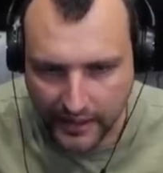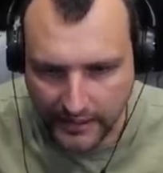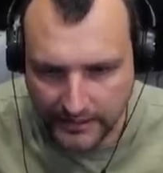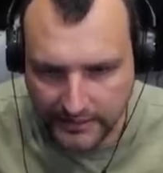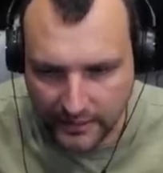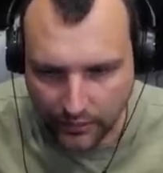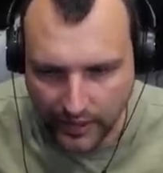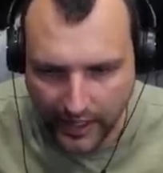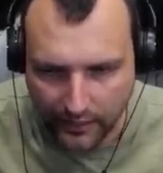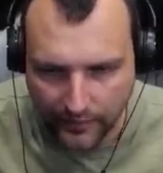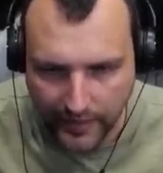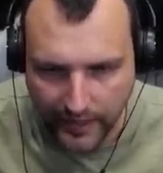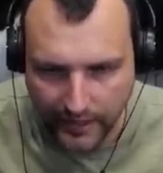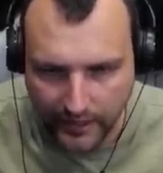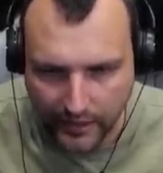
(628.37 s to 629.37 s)
So how
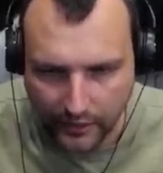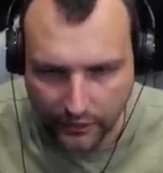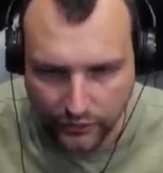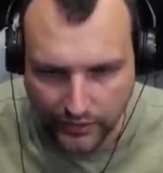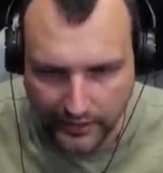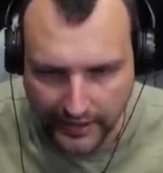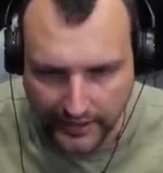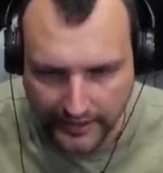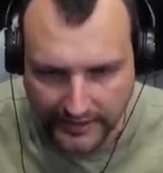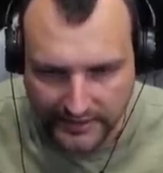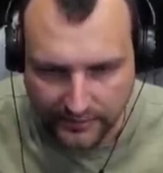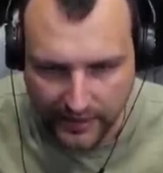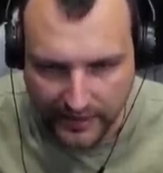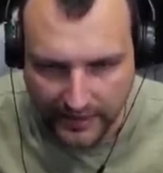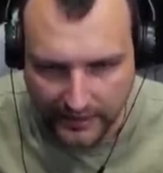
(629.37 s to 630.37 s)
we are going to dig this
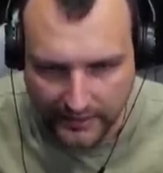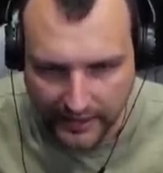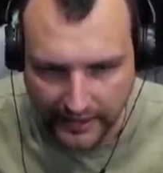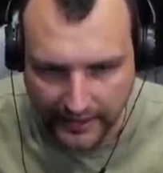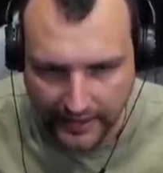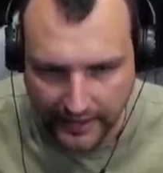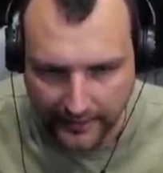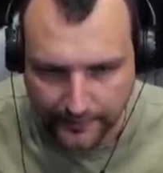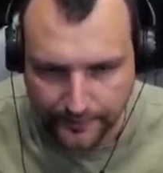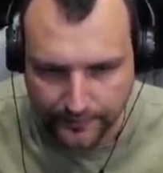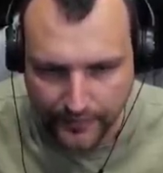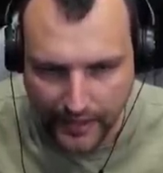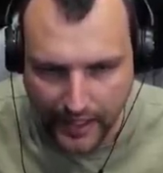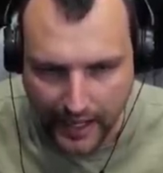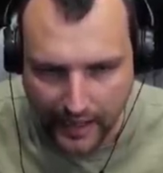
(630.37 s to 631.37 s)
mother trucker?
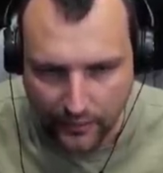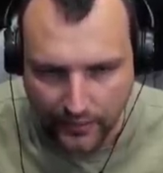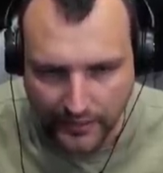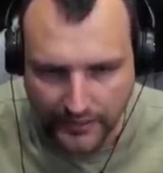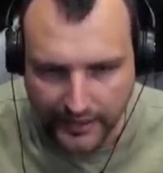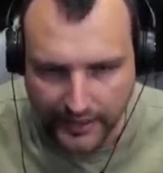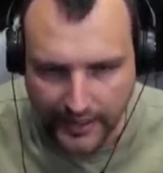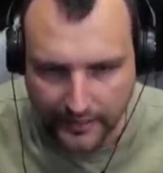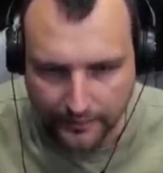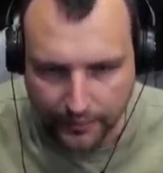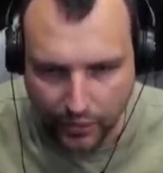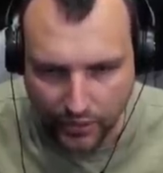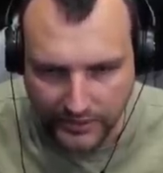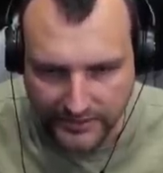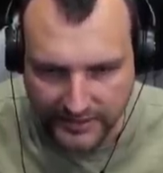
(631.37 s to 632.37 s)
Our digging
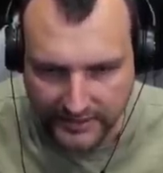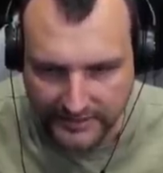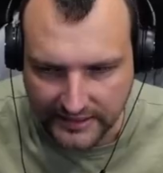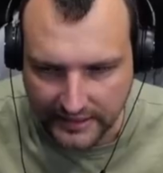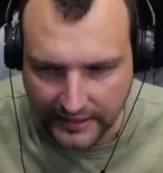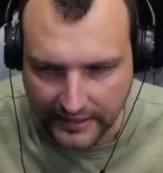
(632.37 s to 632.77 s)
process